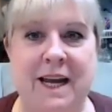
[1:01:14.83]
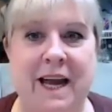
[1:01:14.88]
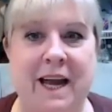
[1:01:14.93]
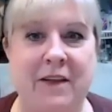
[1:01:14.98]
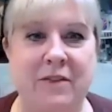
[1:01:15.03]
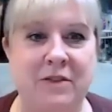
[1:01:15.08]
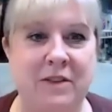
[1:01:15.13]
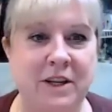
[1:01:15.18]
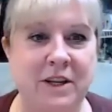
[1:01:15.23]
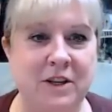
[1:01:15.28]

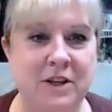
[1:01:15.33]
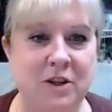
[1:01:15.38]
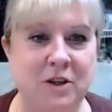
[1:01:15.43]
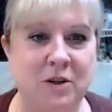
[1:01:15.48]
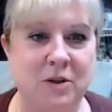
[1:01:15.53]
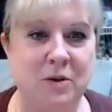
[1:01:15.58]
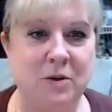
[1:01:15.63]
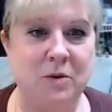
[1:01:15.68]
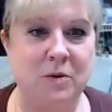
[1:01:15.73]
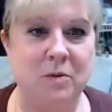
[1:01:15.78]
and then
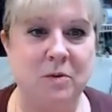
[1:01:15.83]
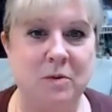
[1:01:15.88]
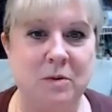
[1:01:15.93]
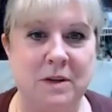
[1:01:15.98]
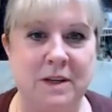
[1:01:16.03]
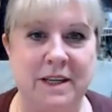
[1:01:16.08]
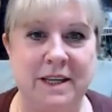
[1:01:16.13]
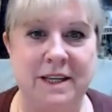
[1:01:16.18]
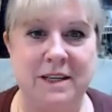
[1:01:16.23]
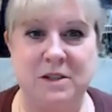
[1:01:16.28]
you
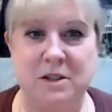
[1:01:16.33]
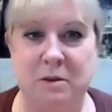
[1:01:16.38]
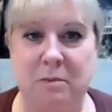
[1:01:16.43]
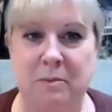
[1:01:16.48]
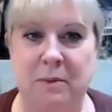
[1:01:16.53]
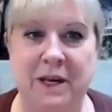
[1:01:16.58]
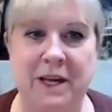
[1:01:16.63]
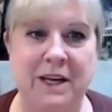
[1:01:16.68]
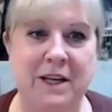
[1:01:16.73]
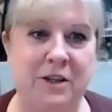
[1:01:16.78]
get to
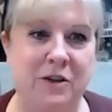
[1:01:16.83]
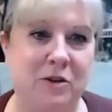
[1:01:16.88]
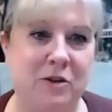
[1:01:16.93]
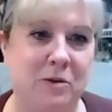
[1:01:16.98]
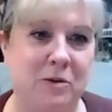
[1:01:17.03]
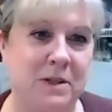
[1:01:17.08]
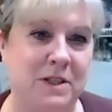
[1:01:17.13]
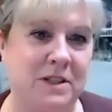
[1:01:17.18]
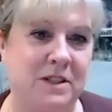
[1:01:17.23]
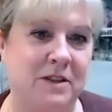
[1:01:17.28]
pick your
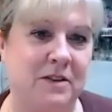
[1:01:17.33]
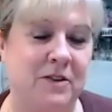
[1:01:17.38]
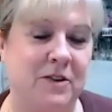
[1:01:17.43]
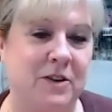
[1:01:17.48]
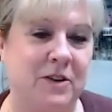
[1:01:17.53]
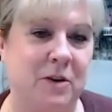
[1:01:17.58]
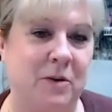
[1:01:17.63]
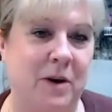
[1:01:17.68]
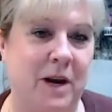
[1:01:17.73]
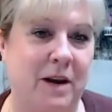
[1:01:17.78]

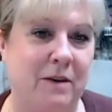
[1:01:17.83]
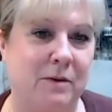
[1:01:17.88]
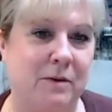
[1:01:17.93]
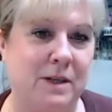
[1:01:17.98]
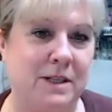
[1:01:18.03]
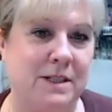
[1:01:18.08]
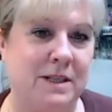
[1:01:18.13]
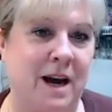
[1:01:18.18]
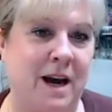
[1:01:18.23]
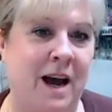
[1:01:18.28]
material
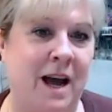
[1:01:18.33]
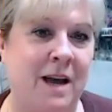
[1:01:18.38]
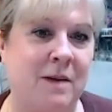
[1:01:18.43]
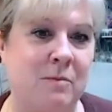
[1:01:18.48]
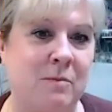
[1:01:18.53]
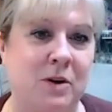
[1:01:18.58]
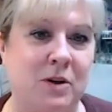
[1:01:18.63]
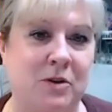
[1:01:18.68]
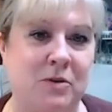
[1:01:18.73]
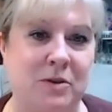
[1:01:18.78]
every time
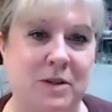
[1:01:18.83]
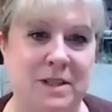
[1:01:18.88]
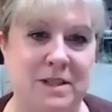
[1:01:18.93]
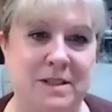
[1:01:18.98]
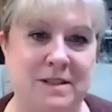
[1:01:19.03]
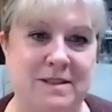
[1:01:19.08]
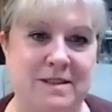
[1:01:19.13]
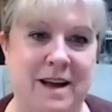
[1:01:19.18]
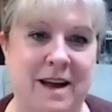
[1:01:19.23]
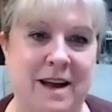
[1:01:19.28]
when you're in
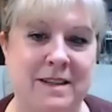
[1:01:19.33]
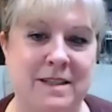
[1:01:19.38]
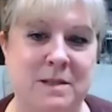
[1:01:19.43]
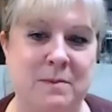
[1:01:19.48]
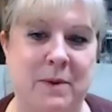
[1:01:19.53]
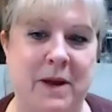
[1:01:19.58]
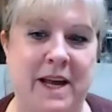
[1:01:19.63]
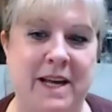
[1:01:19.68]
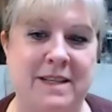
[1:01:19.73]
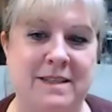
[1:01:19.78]
design
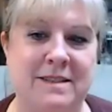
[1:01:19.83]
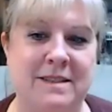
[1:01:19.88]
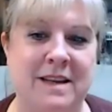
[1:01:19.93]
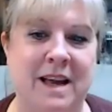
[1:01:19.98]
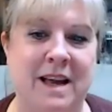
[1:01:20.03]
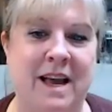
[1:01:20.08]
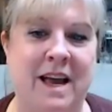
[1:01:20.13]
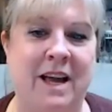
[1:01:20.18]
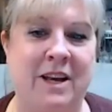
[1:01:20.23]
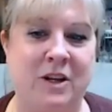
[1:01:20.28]
space,
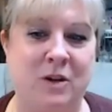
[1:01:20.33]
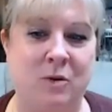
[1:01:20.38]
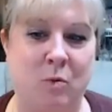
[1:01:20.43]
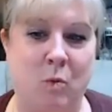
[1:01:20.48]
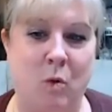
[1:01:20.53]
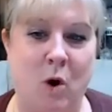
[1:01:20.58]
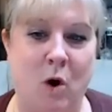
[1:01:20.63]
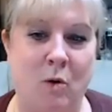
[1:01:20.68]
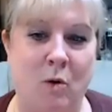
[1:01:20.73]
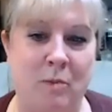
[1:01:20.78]
and you
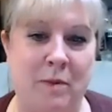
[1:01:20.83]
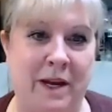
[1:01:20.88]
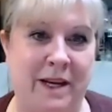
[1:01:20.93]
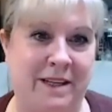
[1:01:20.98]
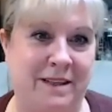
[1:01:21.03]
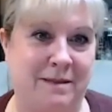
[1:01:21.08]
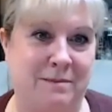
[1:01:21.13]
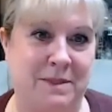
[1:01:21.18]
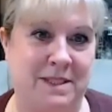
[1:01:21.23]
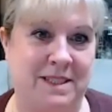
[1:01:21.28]
won't make
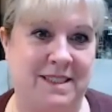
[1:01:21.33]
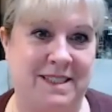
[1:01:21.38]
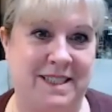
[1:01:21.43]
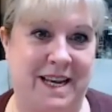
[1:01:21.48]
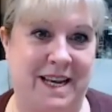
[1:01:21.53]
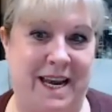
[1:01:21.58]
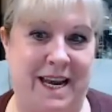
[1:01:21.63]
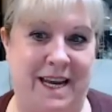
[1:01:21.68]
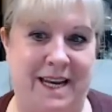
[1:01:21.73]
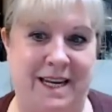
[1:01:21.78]
a
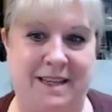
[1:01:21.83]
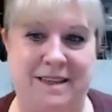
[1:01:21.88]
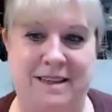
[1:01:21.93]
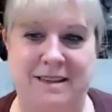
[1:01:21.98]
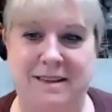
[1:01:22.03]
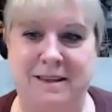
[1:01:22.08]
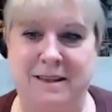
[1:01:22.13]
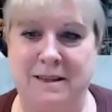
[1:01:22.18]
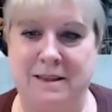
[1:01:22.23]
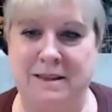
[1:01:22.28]
mistake.
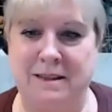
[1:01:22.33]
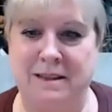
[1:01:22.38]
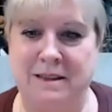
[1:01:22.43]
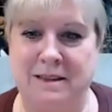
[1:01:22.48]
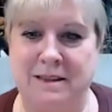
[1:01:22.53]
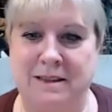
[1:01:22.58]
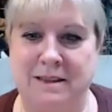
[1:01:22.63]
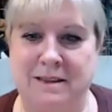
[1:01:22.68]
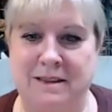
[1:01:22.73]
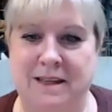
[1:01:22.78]

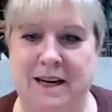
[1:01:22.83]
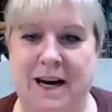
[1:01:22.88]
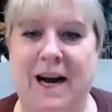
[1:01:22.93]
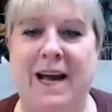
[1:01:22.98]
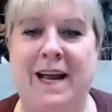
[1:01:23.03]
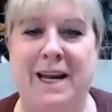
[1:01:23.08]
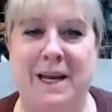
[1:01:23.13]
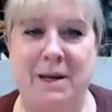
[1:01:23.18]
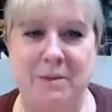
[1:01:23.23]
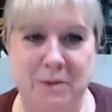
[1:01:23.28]

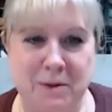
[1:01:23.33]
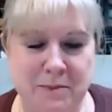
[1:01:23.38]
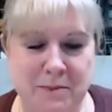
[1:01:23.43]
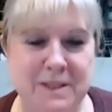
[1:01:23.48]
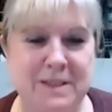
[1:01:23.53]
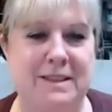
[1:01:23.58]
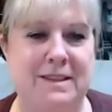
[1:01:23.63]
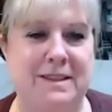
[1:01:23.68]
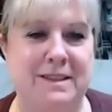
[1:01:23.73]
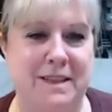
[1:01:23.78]
I am a
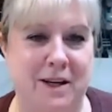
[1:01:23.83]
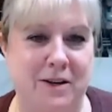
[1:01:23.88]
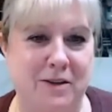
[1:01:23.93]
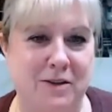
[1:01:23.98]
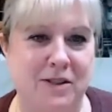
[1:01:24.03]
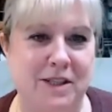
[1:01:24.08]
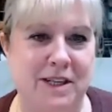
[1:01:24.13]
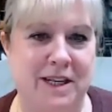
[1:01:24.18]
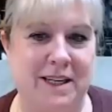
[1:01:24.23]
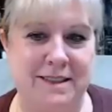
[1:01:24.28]
business
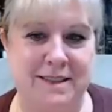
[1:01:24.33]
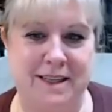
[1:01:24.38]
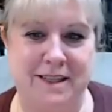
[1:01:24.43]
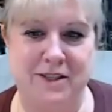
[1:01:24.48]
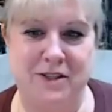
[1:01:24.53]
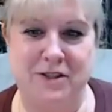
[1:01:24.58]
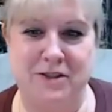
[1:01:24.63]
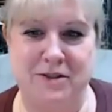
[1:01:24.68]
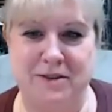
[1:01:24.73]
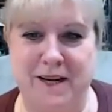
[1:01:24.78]
coach. Yes, I
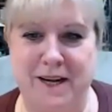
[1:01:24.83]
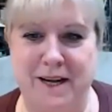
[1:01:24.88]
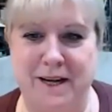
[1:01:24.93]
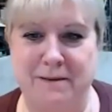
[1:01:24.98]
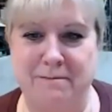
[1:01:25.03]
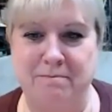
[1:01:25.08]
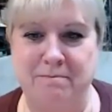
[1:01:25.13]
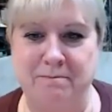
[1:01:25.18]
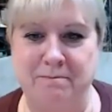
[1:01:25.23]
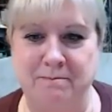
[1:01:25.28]
sure
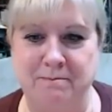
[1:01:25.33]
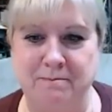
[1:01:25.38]
am.